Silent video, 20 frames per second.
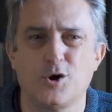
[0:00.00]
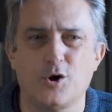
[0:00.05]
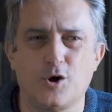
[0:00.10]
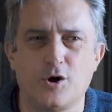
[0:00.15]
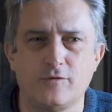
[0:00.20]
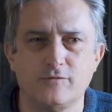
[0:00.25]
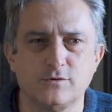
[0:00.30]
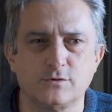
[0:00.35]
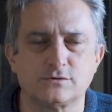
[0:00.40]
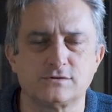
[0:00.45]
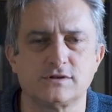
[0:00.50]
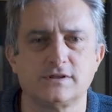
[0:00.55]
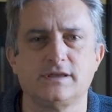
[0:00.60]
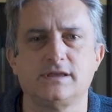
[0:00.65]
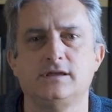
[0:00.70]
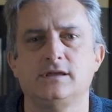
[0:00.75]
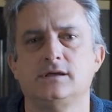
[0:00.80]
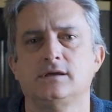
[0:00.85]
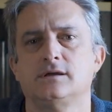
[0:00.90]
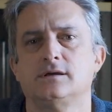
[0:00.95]

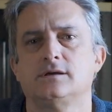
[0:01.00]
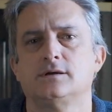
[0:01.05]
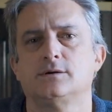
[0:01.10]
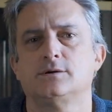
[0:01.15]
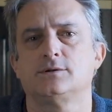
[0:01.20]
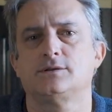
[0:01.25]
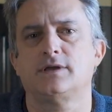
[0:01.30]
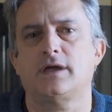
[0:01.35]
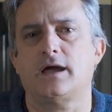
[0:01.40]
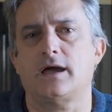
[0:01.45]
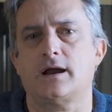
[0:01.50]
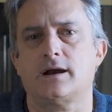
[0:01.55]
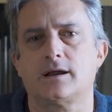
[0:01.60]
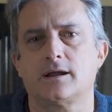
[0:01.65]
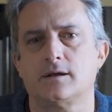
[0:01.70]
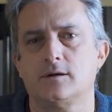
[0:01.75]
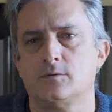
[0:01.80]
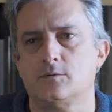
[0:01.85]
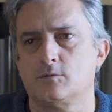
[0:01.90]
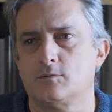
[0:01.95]
Obviously, the
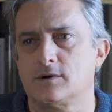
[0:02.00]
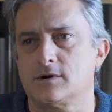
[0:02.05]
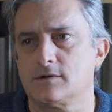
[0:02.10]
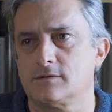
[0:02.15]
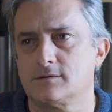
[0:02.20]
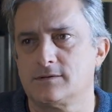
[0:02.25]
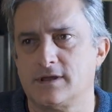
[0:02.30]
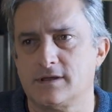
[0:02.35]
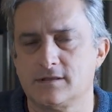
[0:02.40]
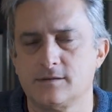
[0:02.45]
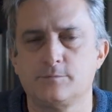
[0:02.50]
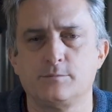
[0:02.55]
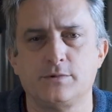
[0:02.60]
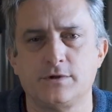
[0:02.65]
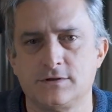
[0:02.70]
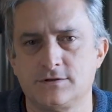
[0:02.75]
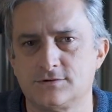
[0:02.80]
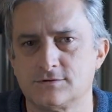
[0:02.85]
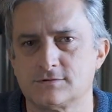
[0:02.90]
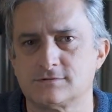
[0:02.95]
area where you take the
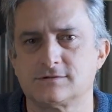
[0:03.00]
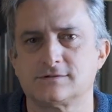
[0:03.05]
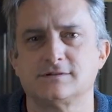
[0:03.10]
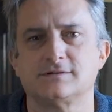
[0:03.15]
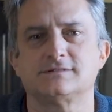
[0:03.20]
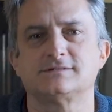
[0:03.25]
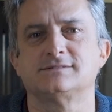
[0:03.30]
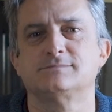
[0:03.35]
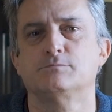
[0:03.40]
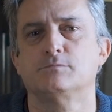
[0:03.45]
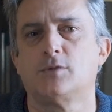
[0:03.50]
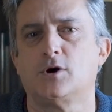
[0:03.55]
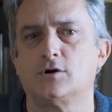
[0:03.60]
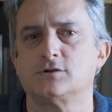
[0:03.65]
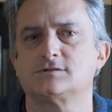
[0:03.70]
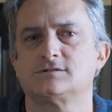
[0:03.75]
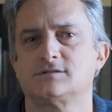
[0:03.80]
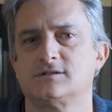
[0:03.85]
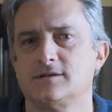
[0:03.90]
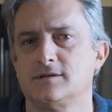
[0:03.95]
pictures is the
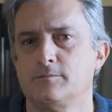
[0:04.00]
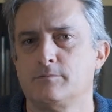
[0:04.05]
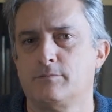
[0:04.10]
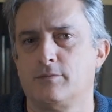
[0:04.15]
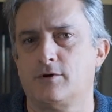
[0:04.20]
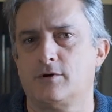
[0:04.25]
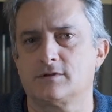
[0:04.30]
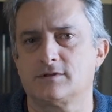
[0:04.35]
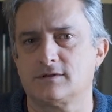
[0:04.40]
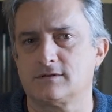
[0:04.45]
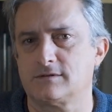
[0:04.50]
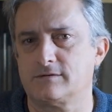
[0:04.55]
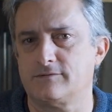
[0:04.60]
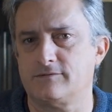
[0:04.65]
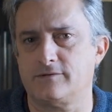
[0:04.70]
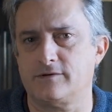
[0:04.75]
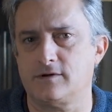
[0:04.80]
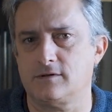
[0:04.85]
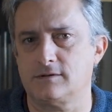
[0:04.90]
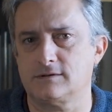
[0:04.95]
most important
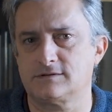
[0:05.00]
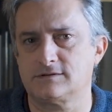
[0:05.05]
of all.